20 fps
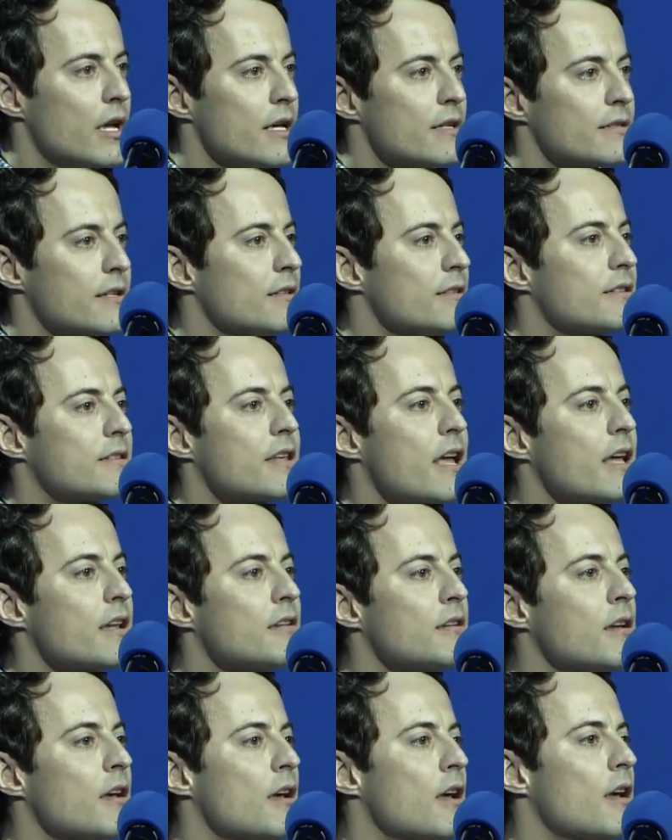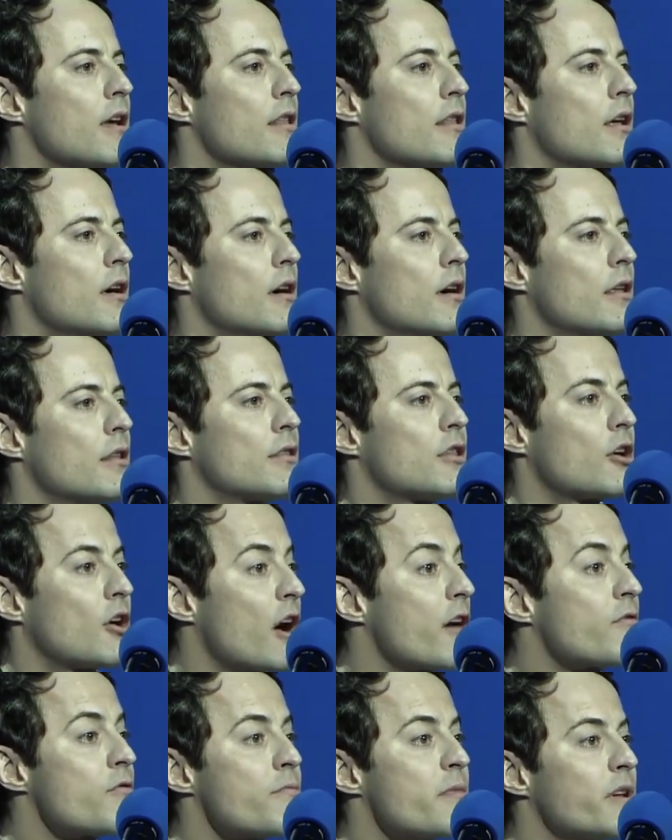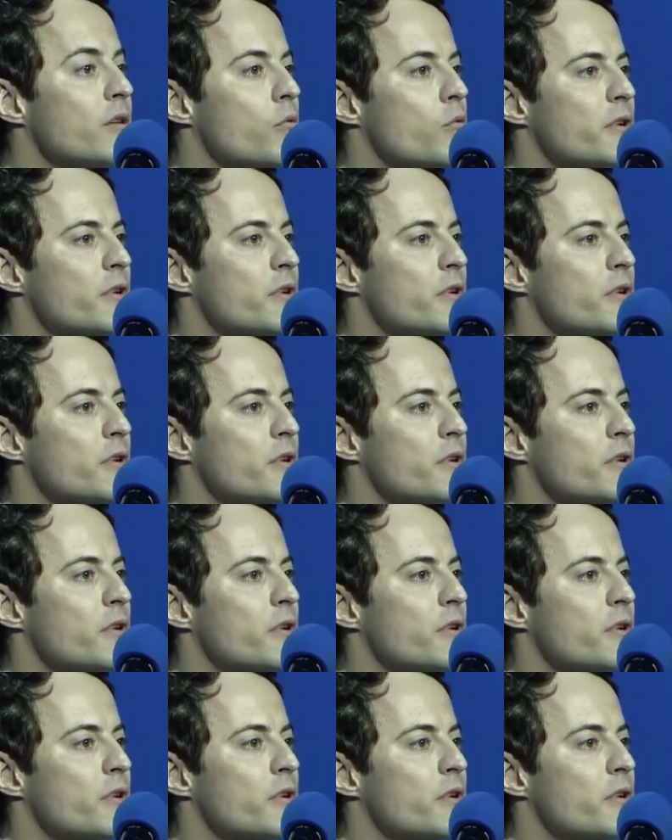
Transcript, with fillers: Since then, uh, the government,